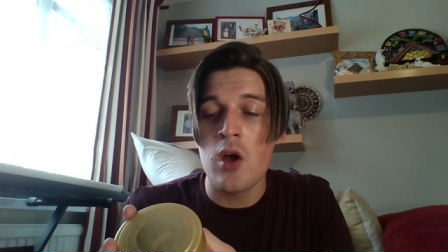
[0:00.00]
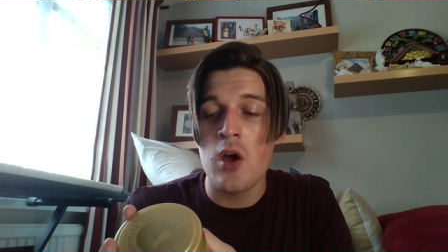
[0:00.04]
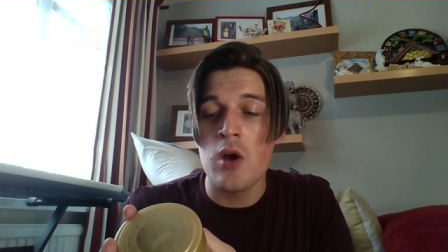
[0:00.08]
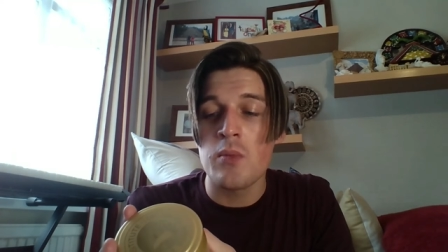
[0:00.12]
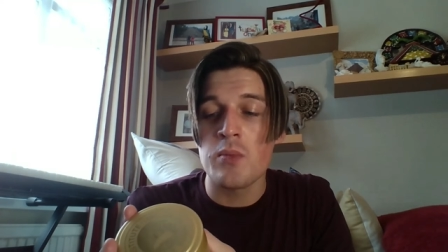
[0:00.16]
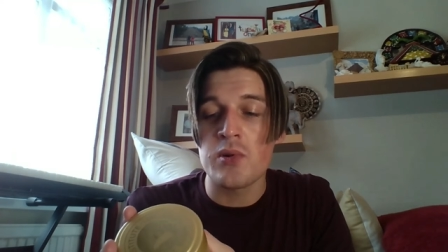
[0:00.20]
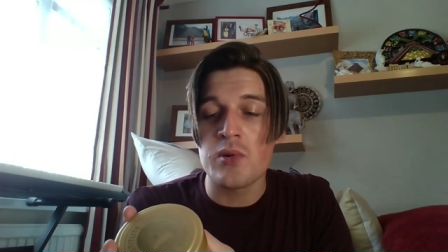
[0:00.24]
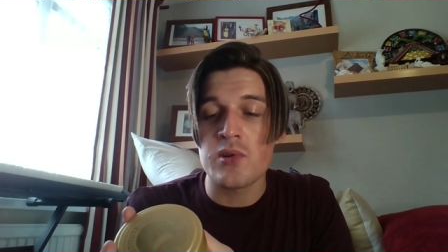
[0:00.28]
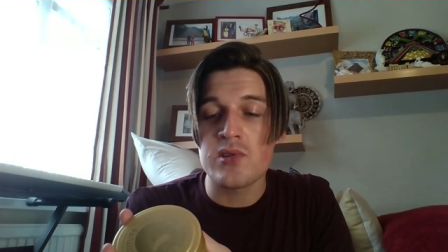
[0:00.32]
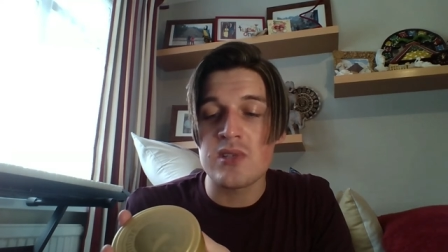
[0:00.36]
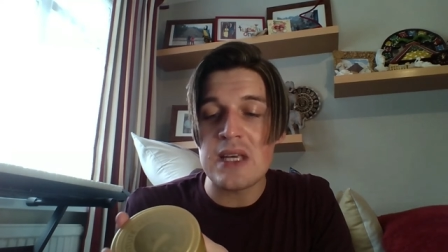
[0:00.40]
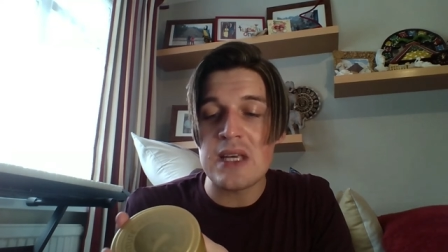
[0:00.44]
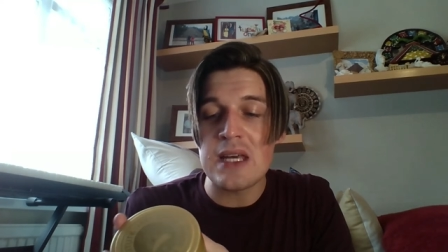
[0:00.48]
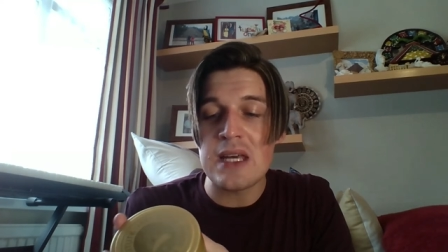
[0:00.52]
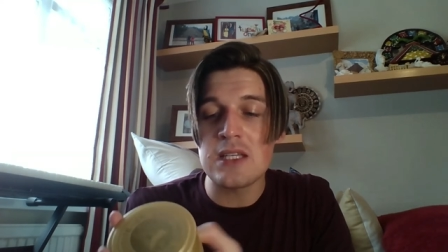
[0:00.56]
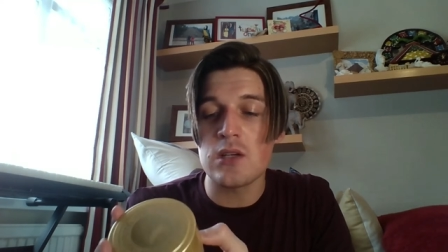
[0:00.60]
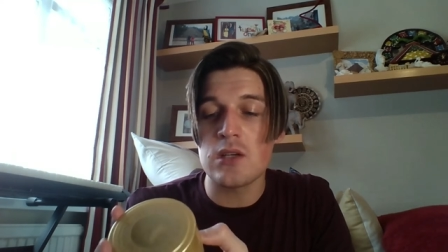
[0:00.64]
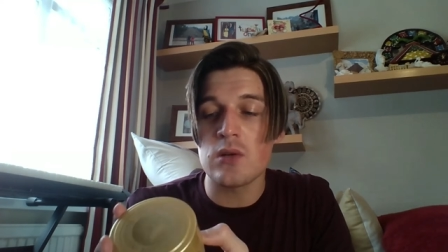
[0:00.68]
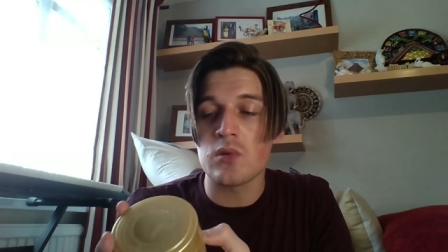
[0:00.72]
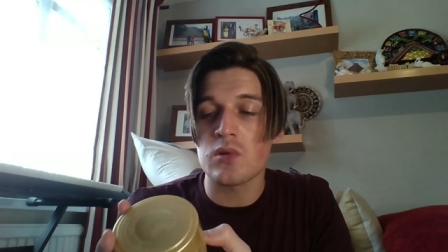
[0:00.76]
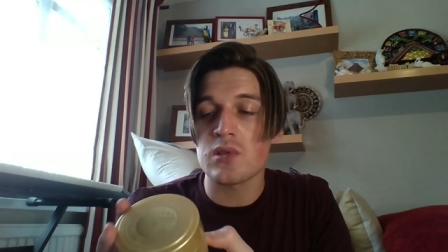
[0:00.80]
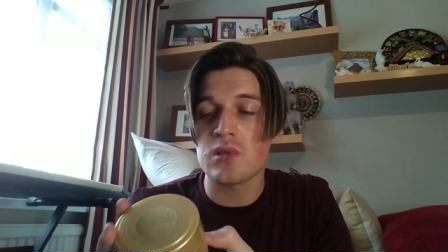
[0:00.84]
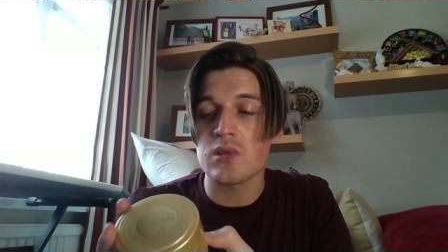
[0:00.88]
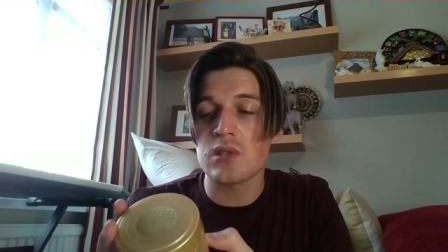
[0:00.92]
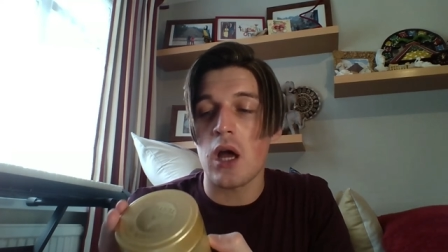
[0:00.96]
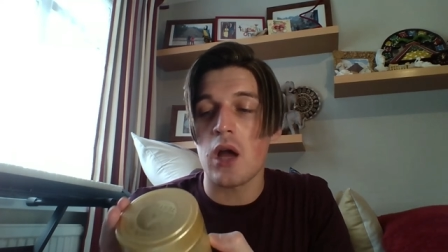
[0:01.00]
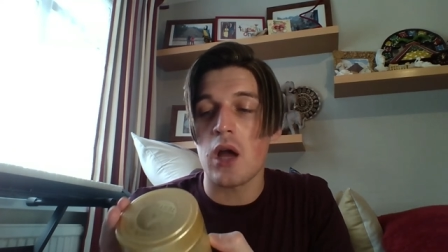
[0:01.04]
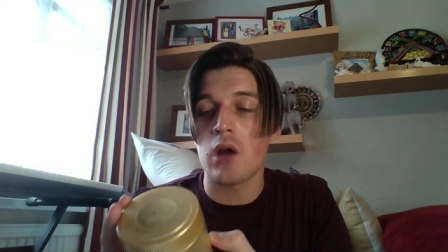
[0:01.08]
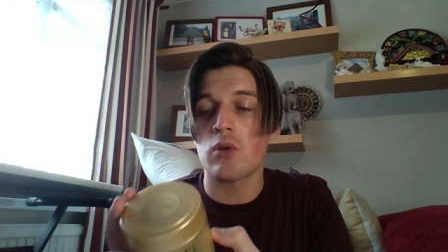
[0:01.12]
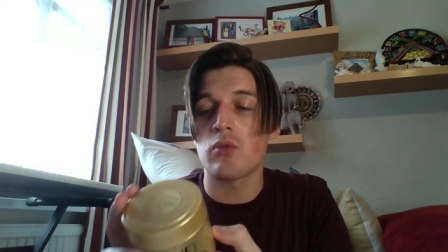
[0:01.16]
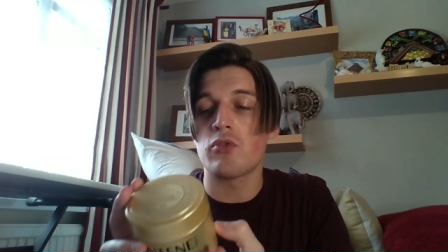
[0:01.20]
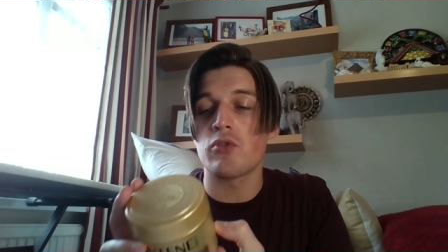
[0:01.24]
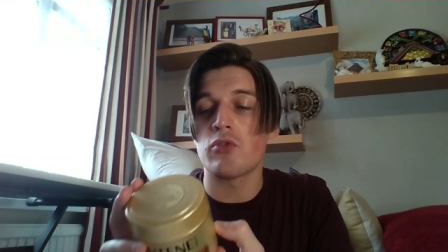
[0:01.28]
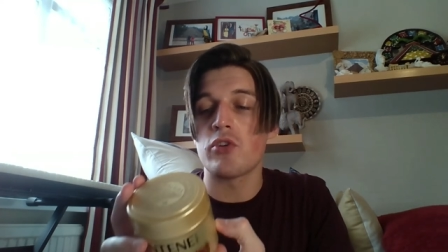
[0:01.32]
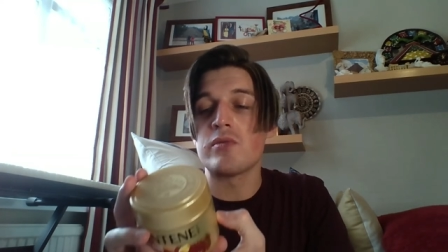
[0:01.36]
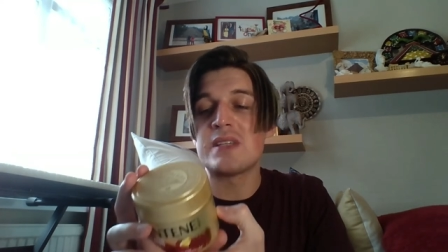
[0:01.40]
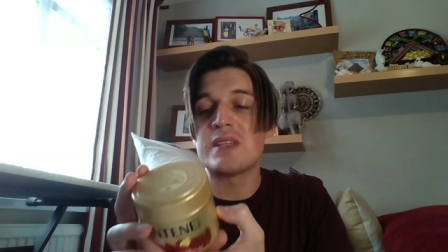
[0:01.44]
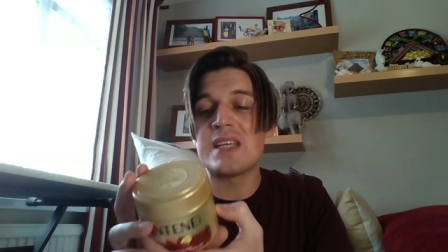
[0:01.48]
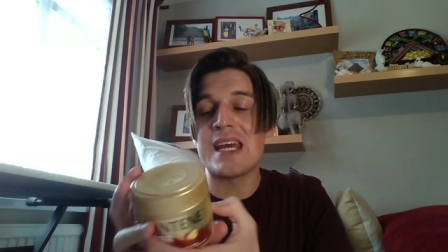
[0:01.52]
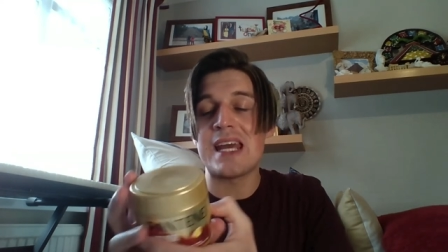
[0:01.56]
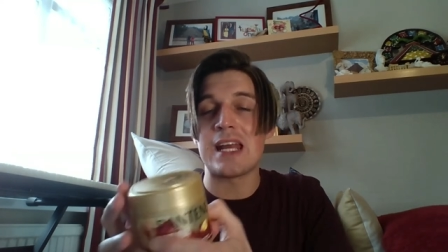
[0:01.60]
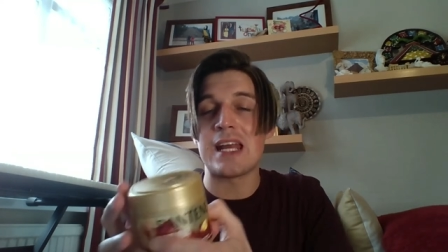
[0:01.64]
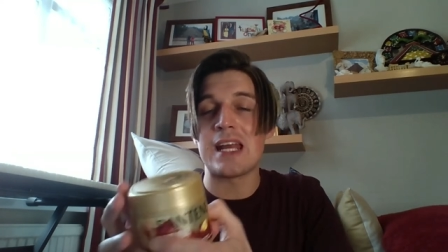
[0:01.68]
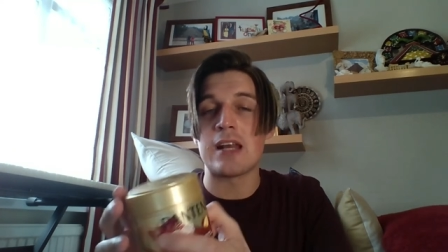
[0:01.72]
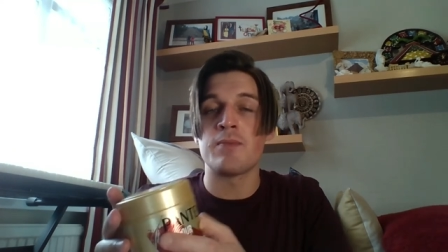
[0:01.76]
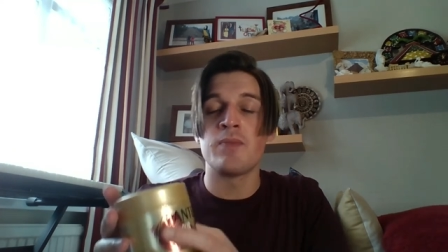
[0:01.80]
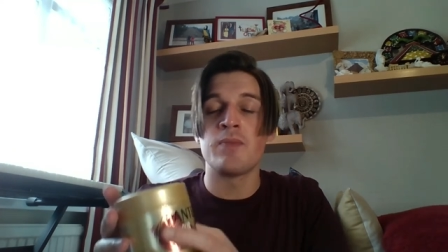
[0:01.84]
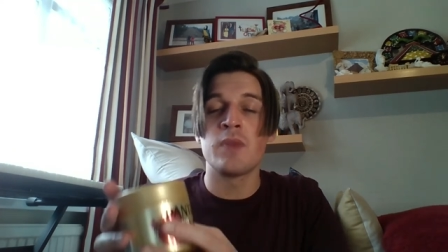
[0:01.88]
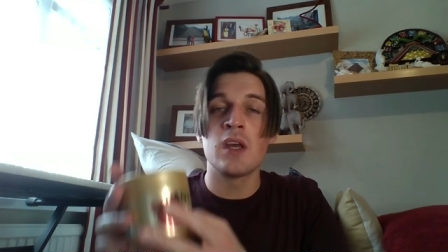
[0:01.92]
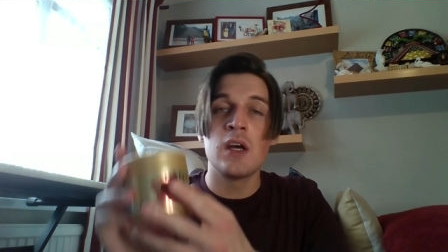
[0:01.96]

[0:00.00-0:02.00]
Proceed to your style routine.